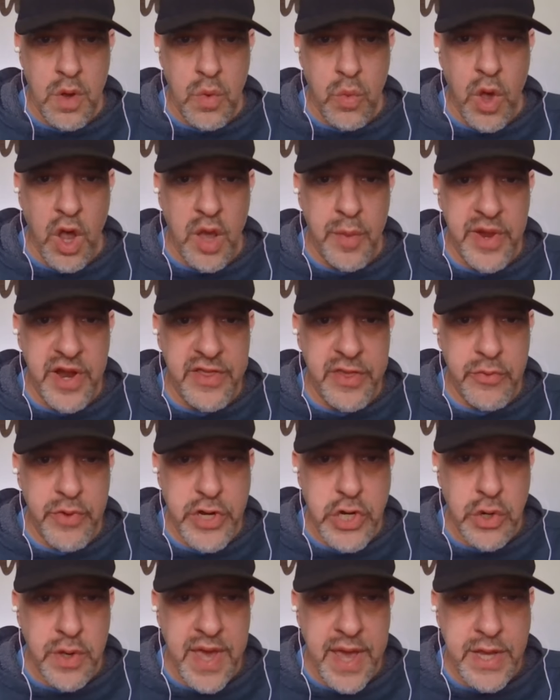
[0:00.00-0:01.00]
Welcome into the
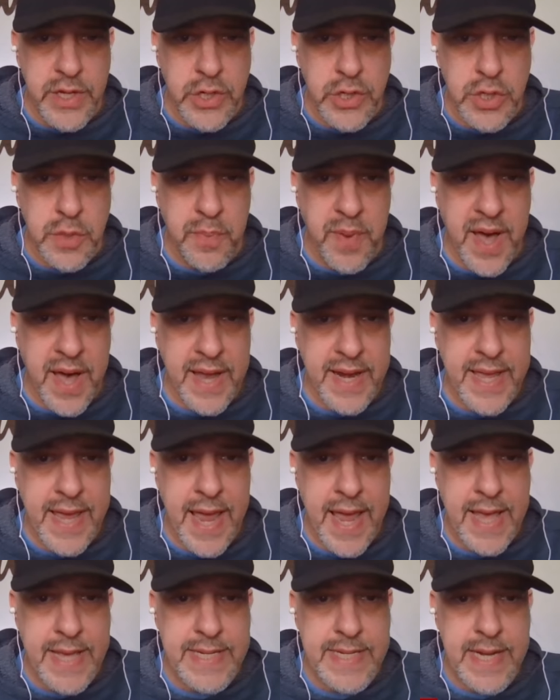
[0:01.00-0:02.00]
Original Gangsters
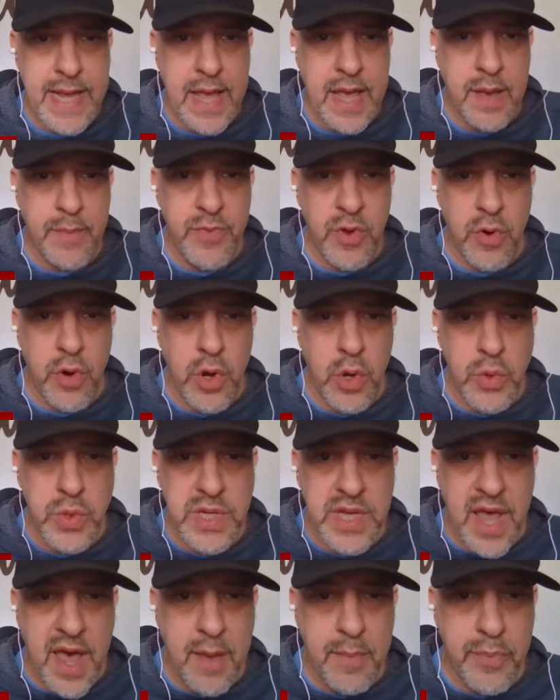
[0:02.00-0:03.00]
podcast. I'm your host,
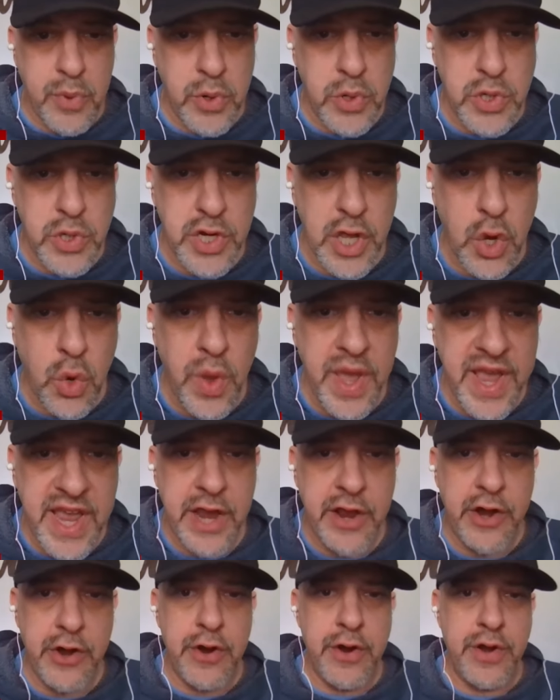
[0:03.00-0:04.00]
Scott Burnstein. Quick
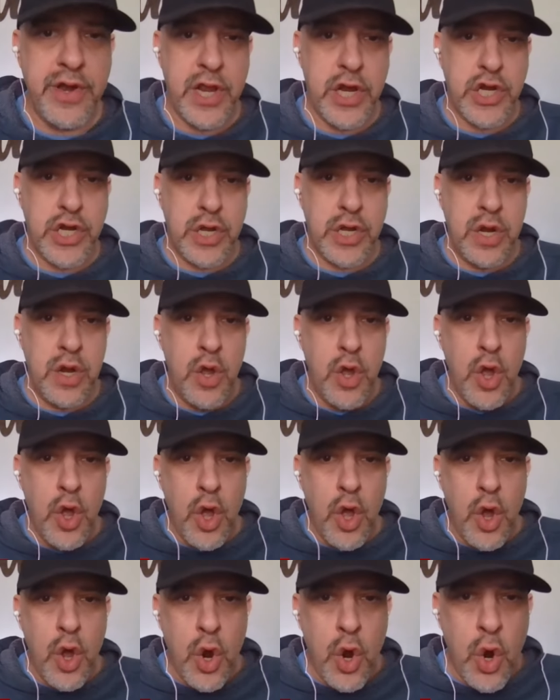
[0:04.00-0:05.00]
hitter edition.
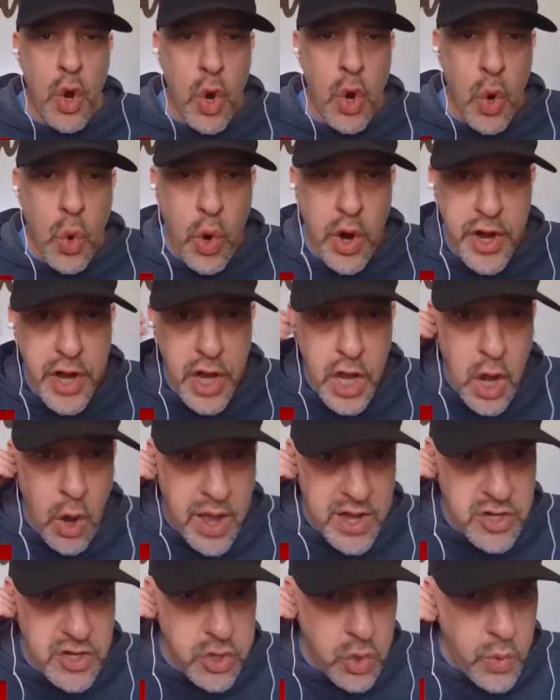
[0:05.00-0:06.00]
We're going to go
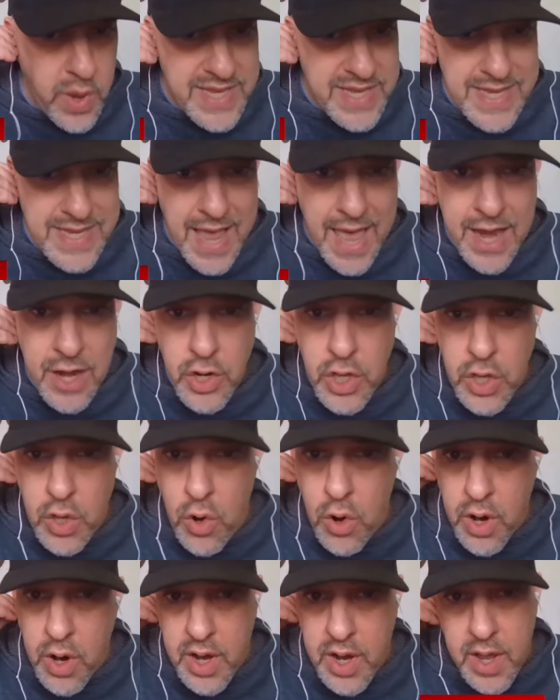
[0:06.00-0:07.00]
out to the west side of New
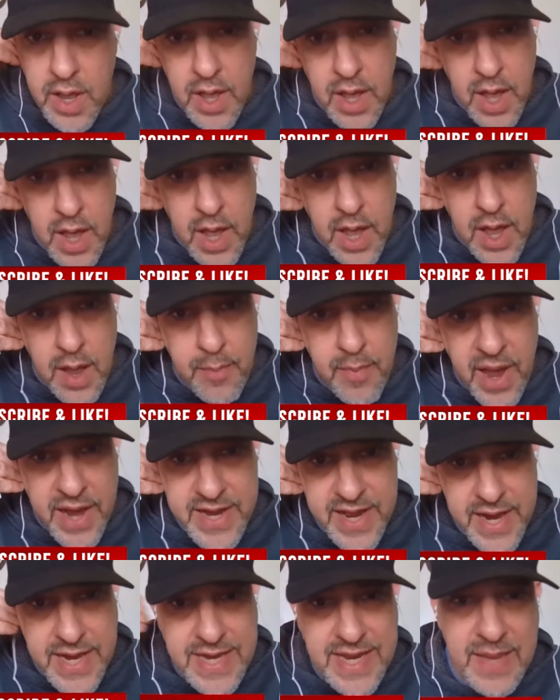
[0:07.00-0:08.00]
York. Um, I
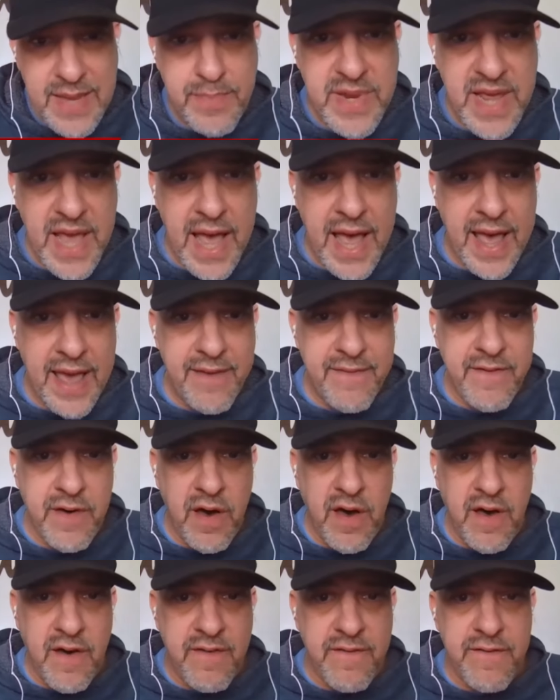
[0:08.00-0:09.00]
did a deep dive
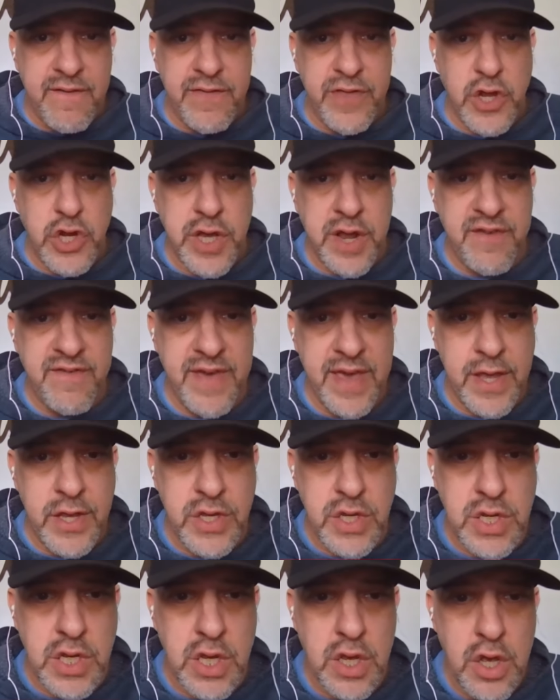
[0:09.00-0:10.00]
of the
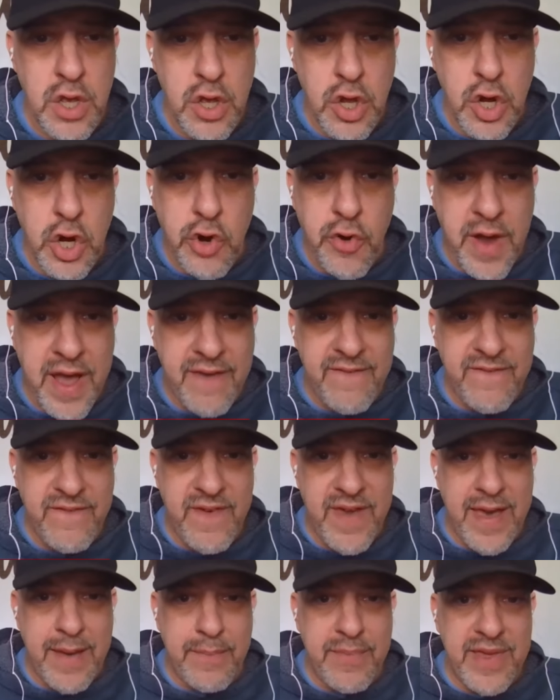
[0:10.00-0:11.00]
Genovese crime
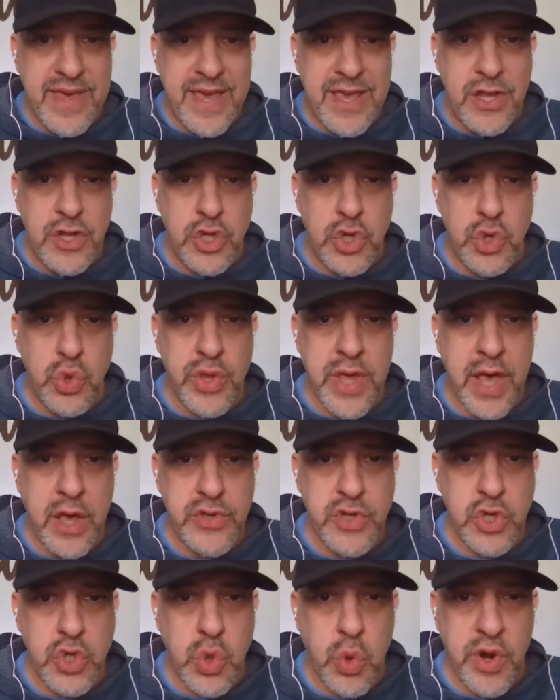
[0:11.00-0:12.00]
family in
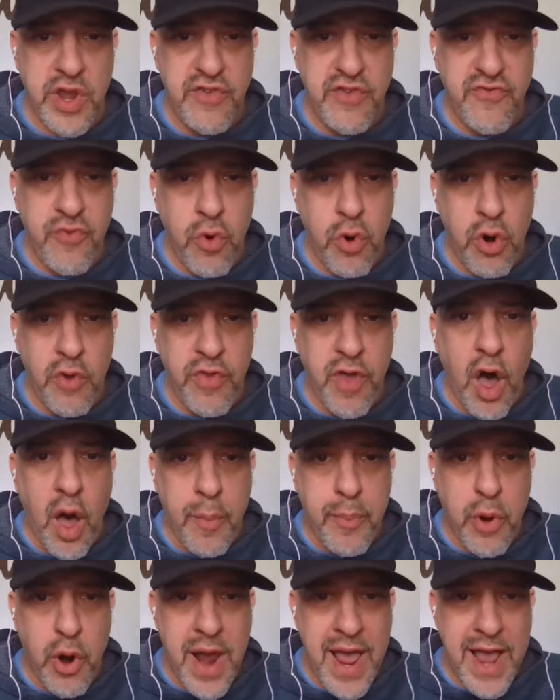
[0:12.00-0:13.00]
2024, the
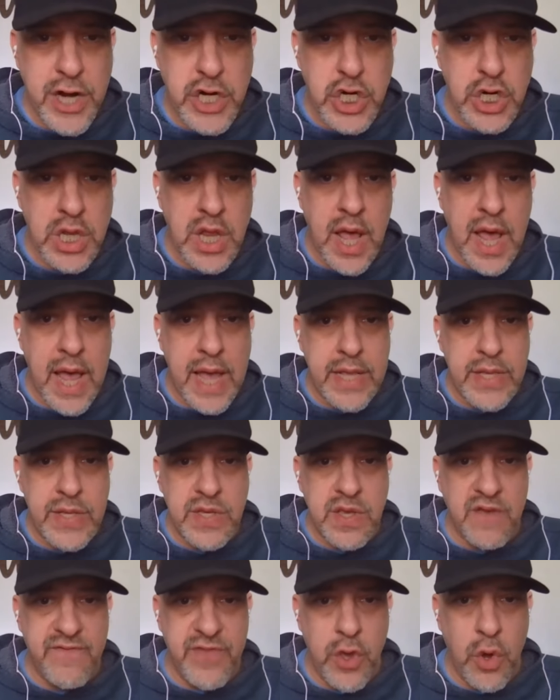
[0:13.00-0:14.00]
upper
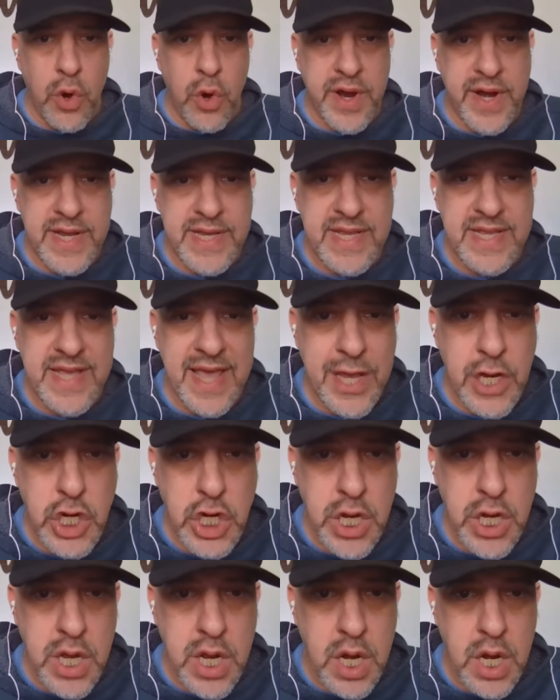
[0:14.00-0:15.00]
echelons of the
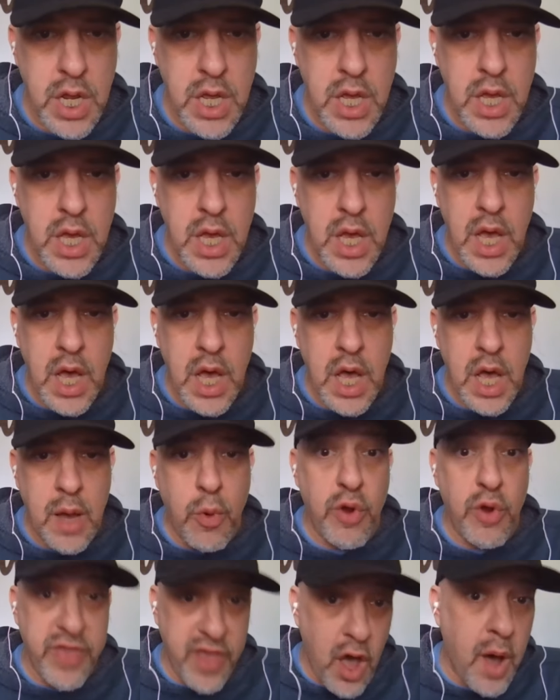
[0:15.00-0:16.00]
organization, um,
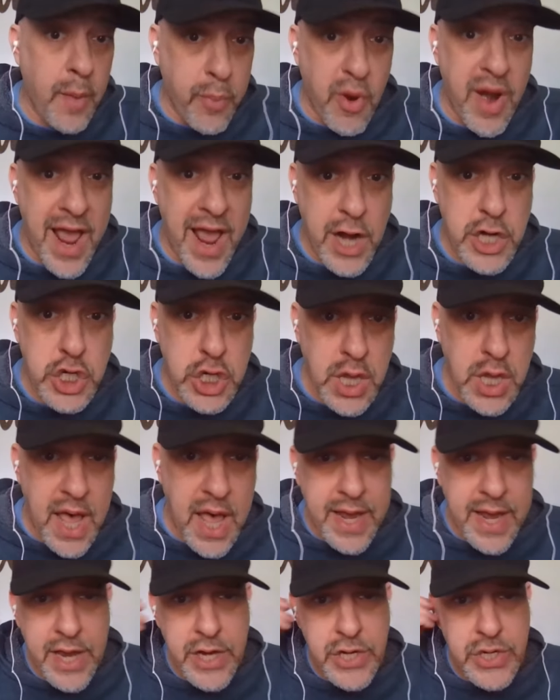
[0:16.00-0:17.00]
or the upper
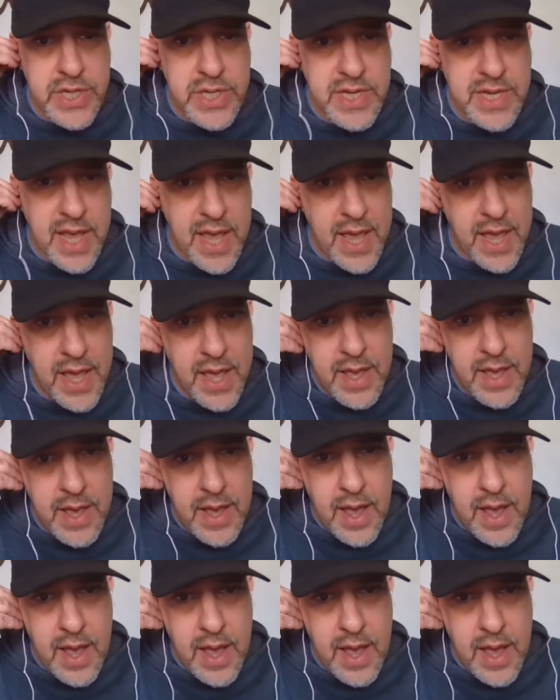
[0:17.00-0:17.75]
echelon, I should say.